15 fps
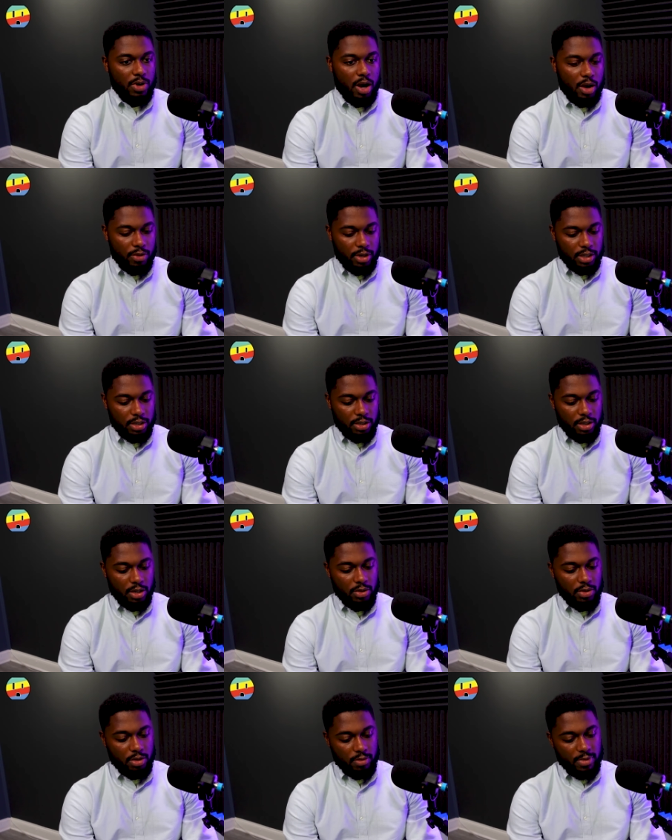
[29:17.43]
already
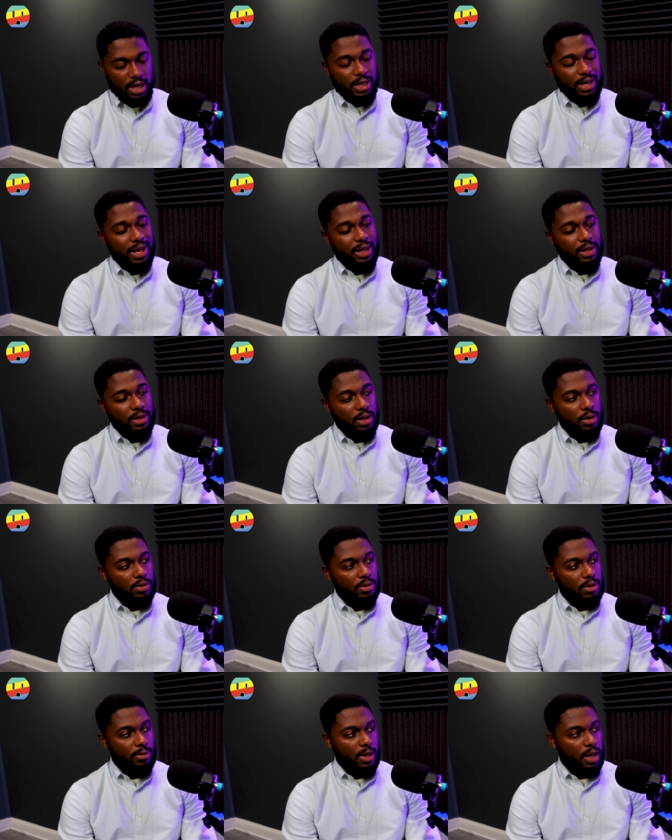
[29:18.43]
know or might not know
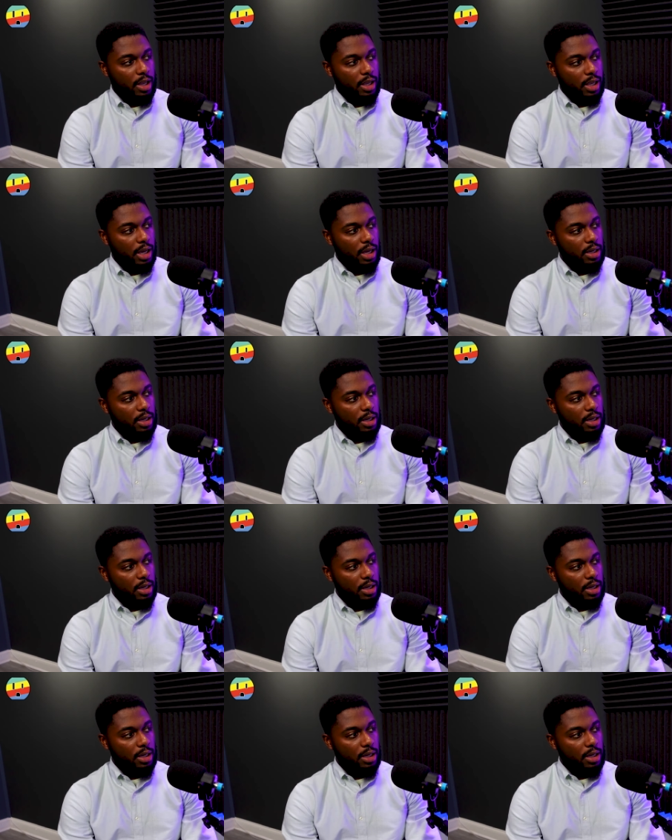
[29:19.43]
about AI.